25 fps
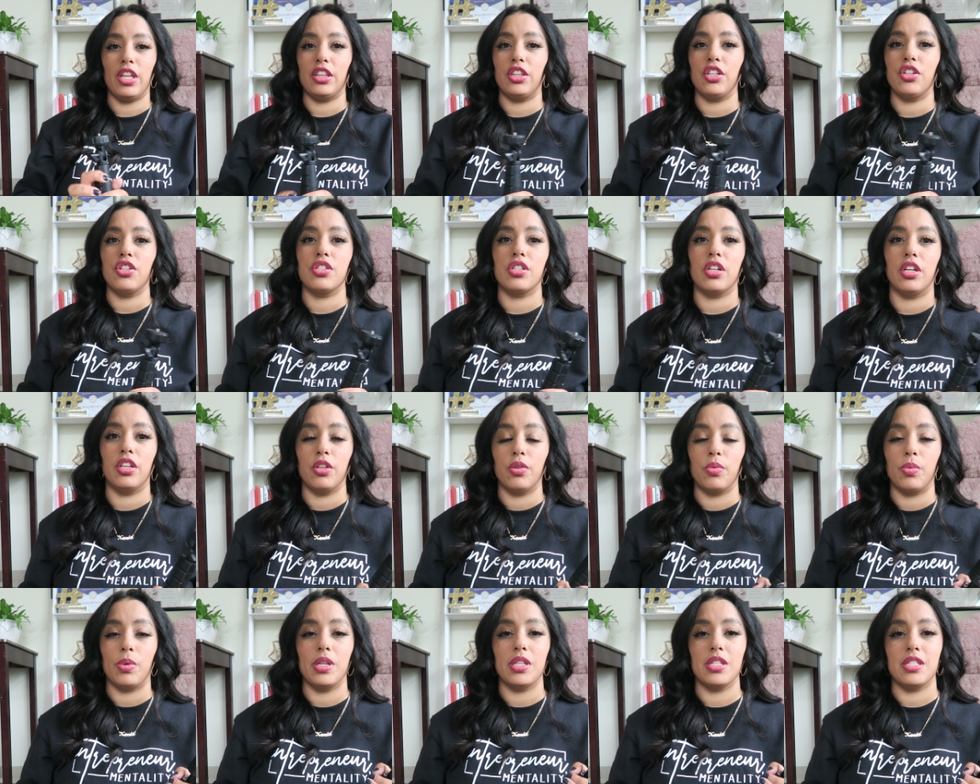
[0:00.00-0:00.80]
that there's
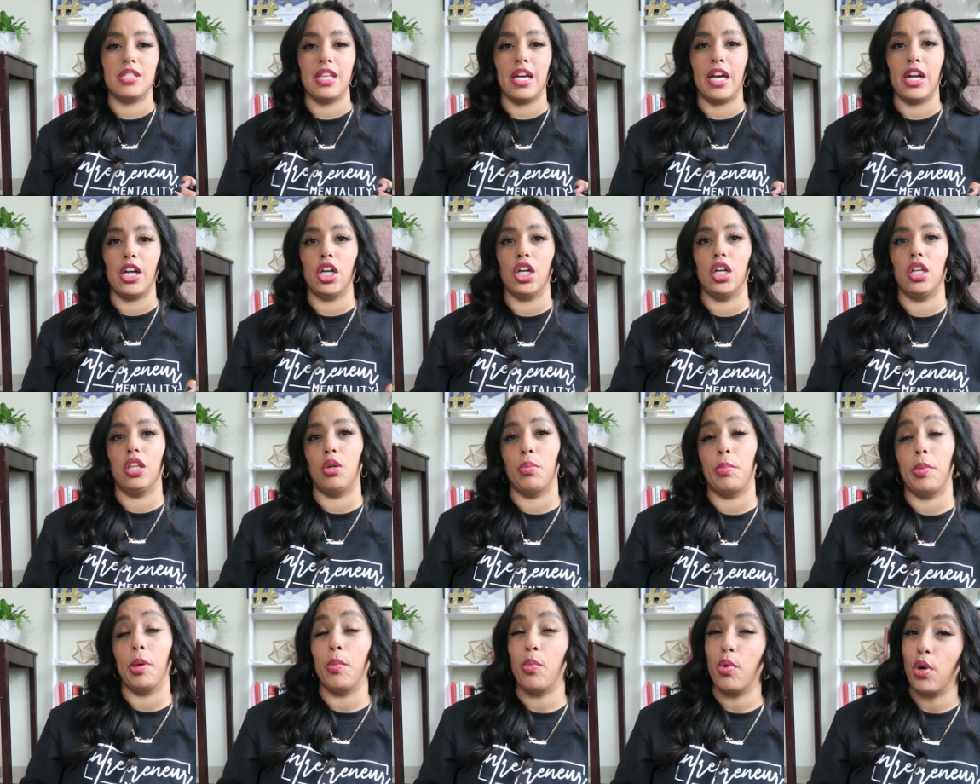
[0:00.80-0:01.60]
other ones that are a
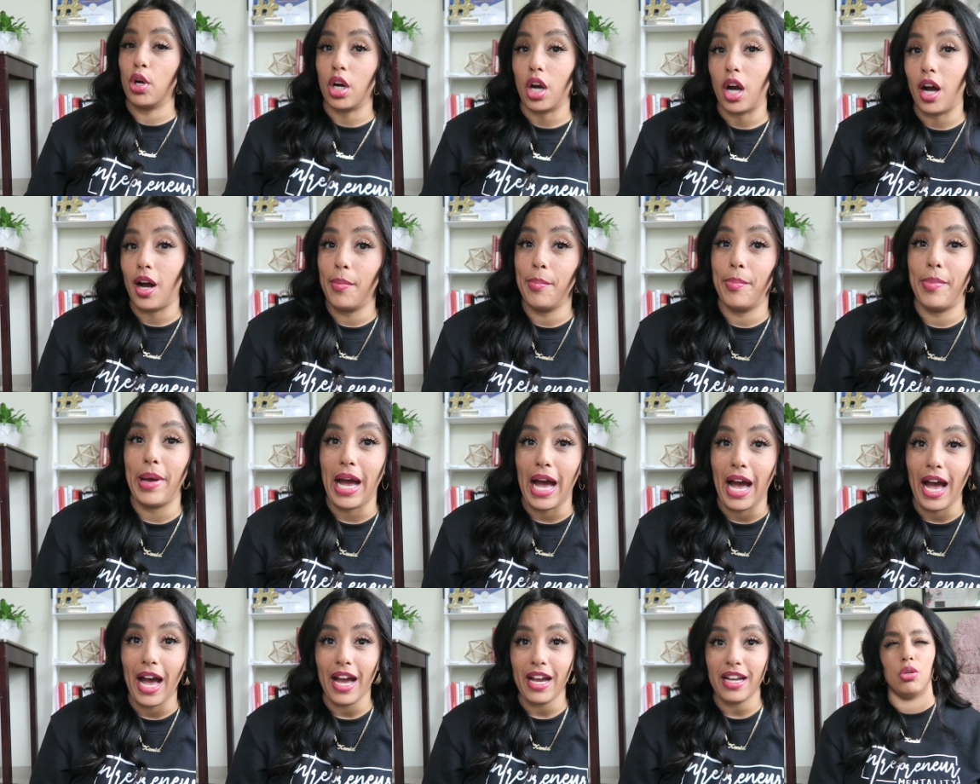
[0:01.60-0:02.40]
little bit more
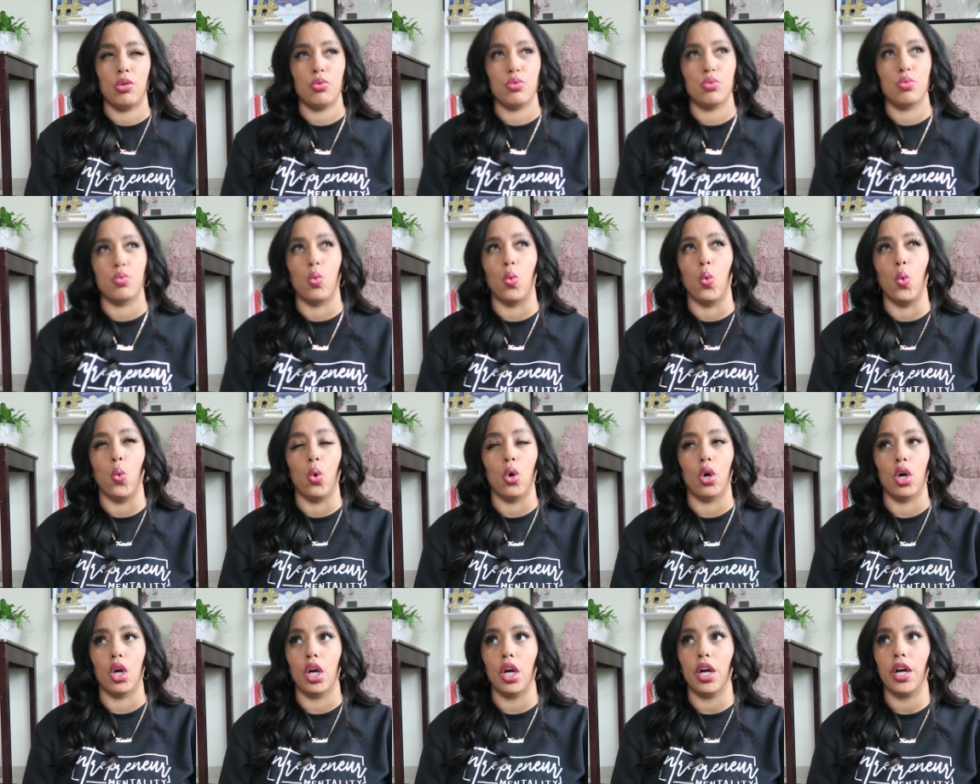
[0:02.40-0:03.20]
compact. Those
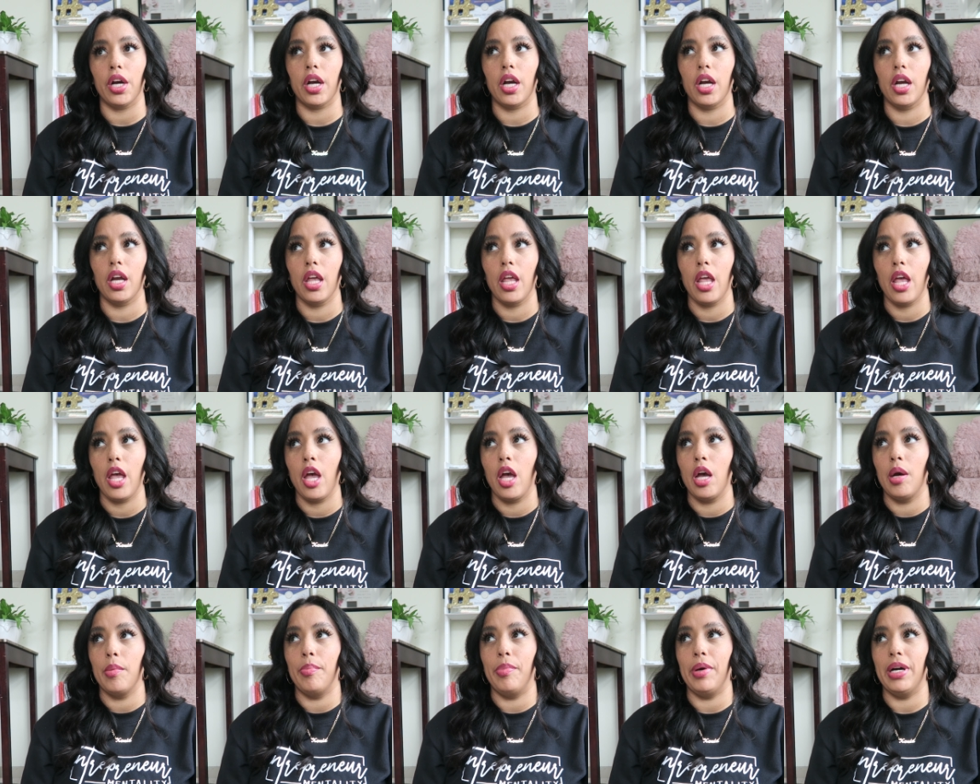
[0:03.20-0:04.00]
work,
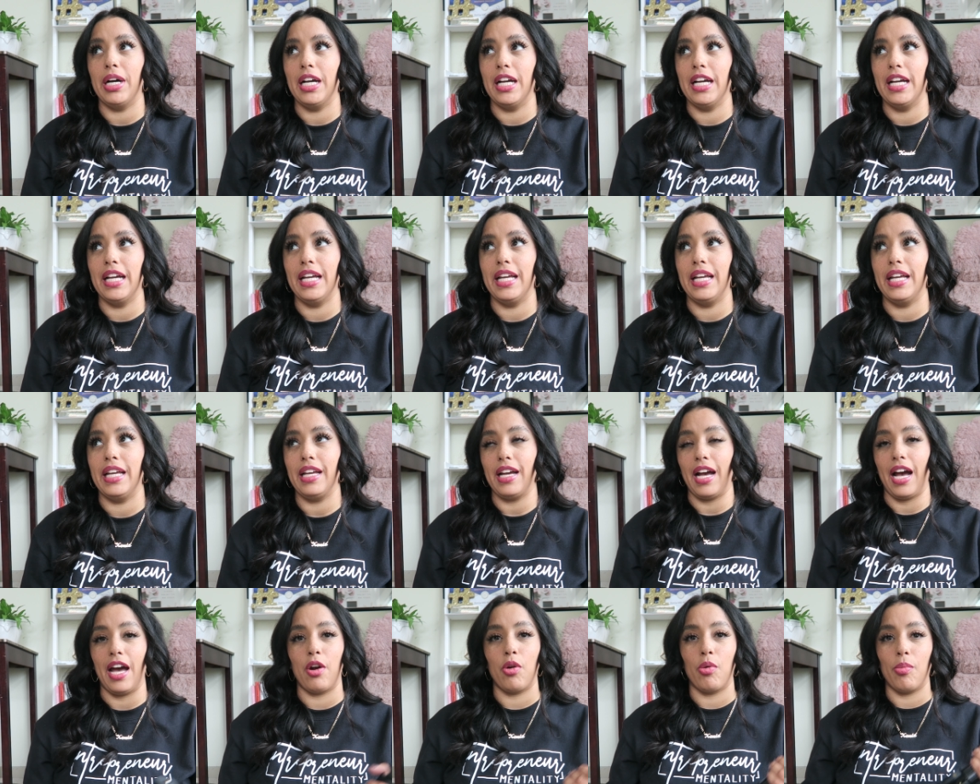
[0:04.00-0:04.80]
but
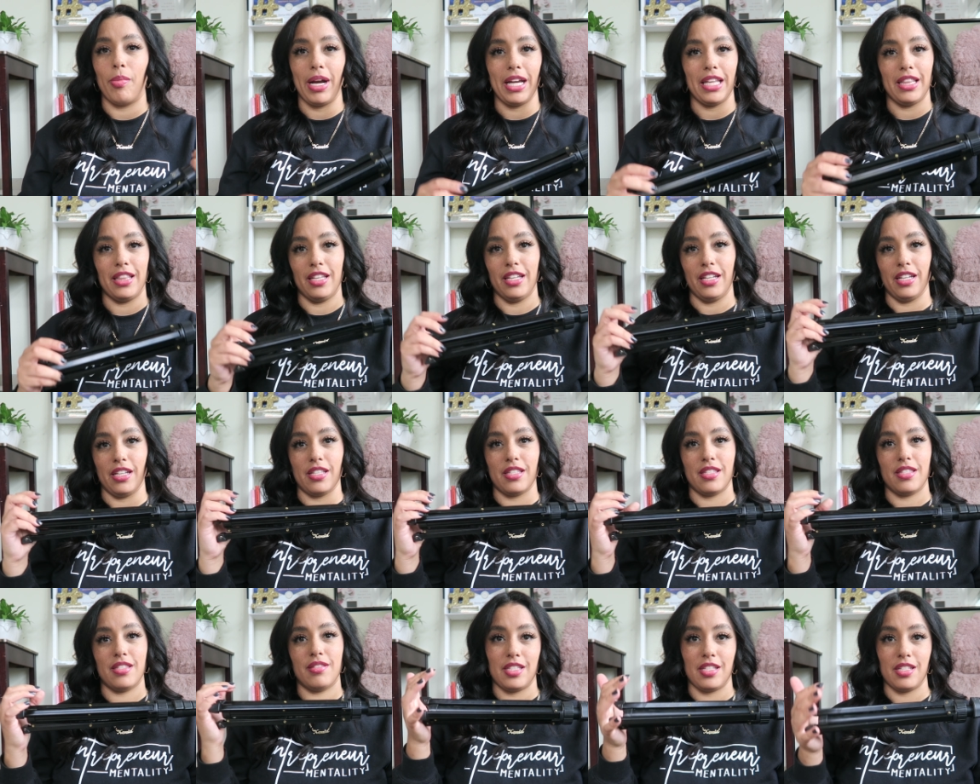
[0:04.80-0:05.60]
I don't mind
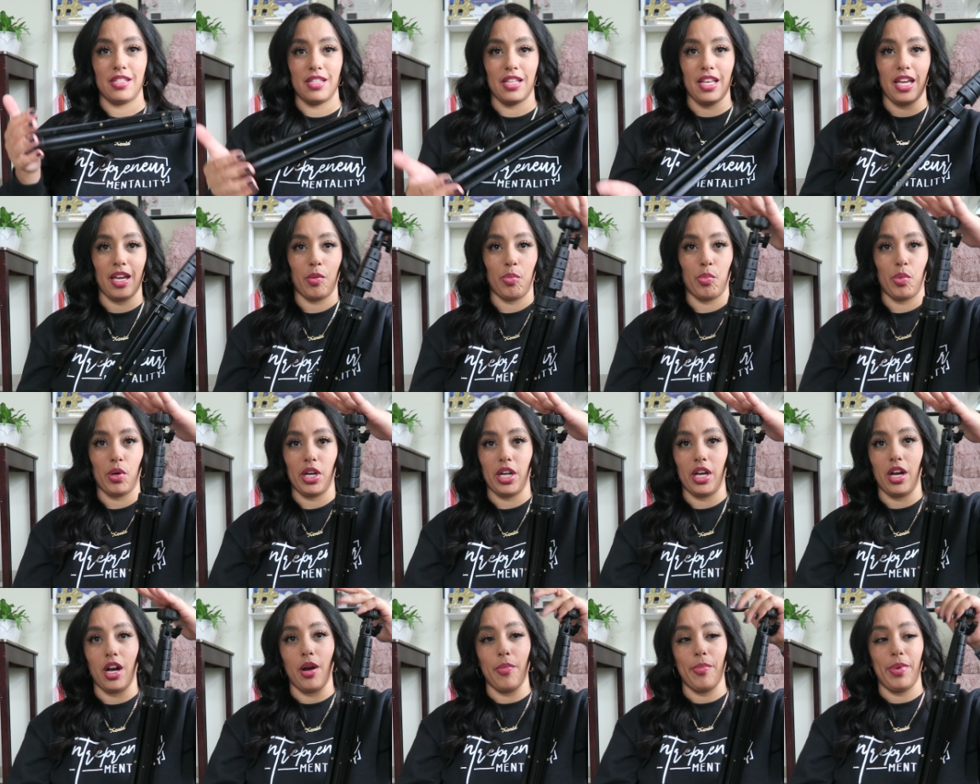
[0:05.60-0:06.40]
this. This is like
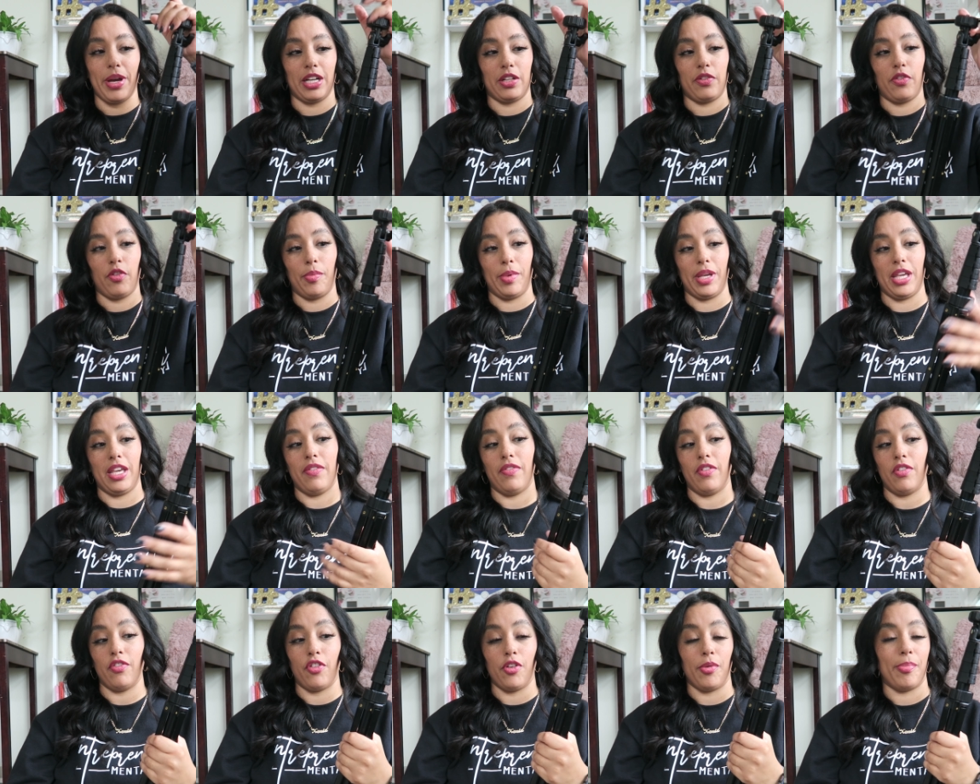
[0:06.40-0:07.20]
pretty compact for me,
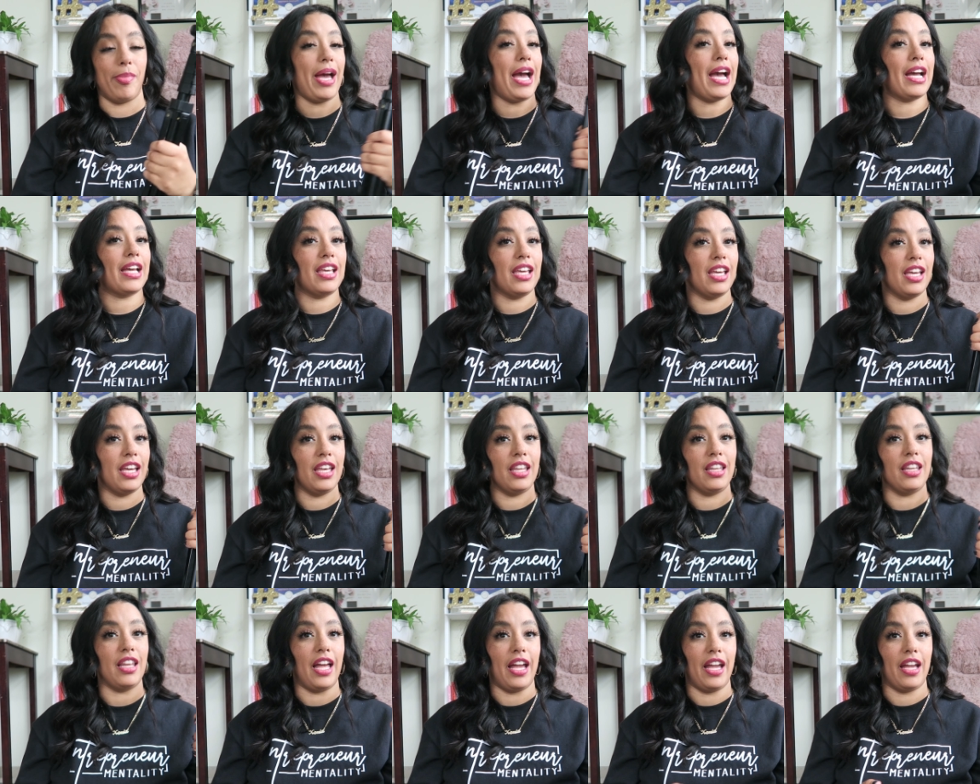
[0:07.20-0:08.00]
even for
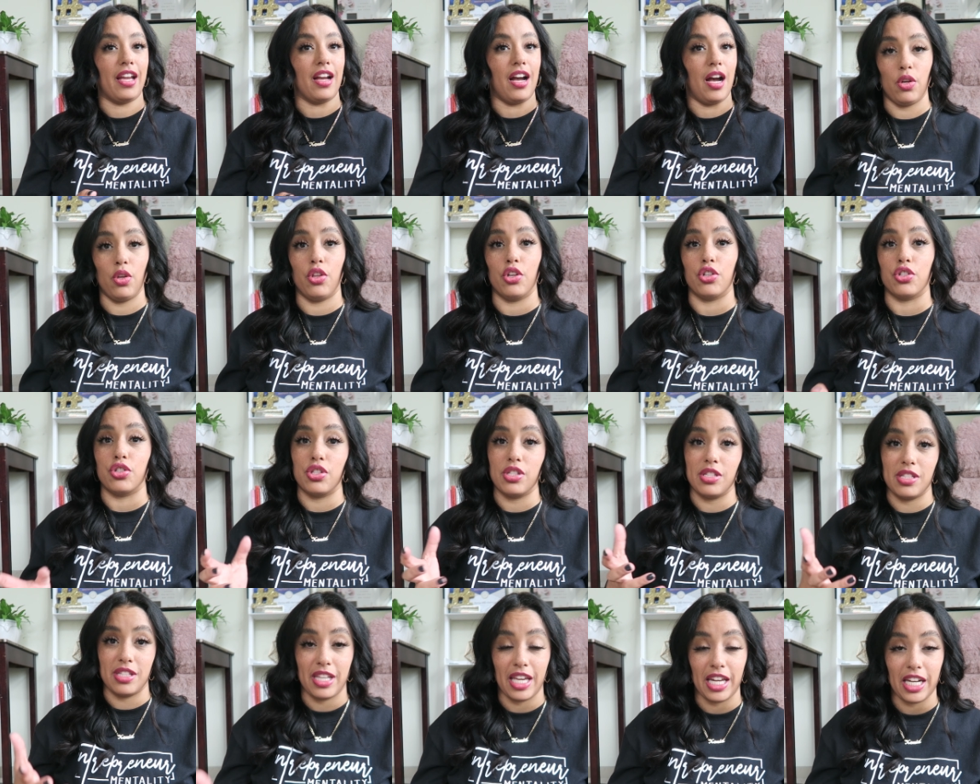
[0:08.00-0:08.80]
packing. Like, I know there's
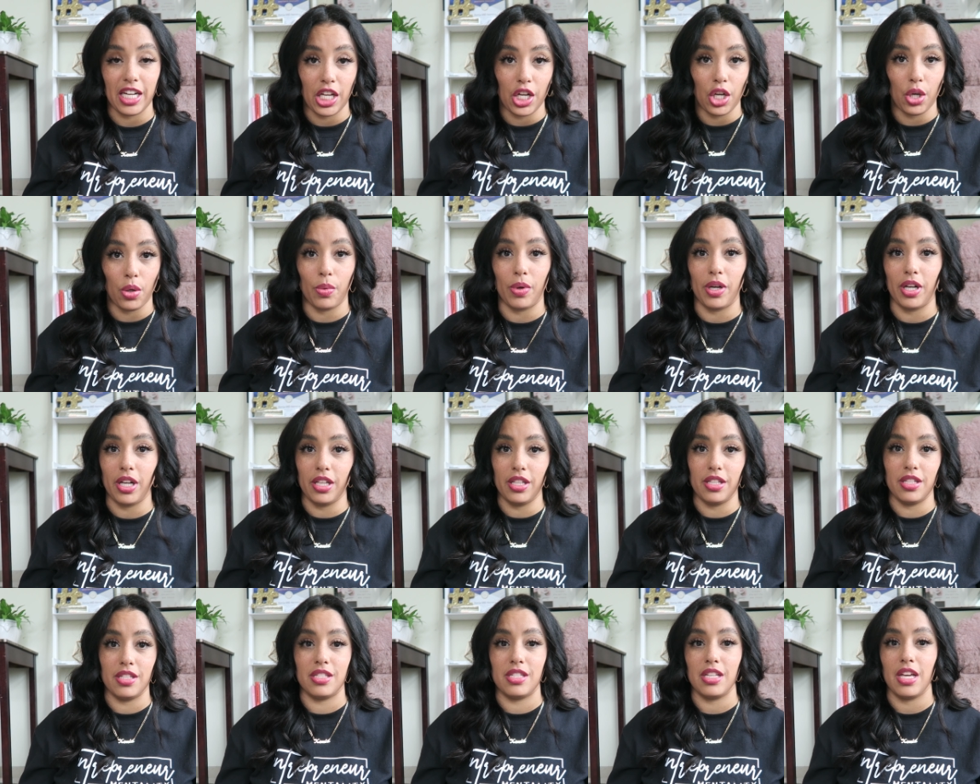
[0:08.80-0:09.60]
skinnier
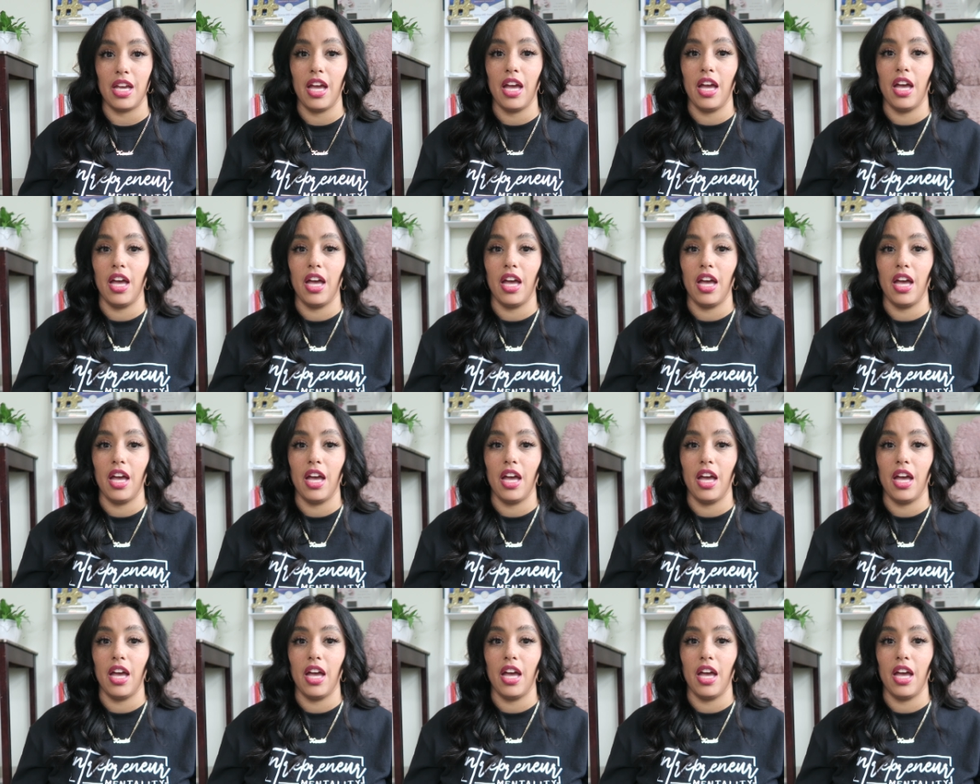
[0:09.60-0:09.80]
ones.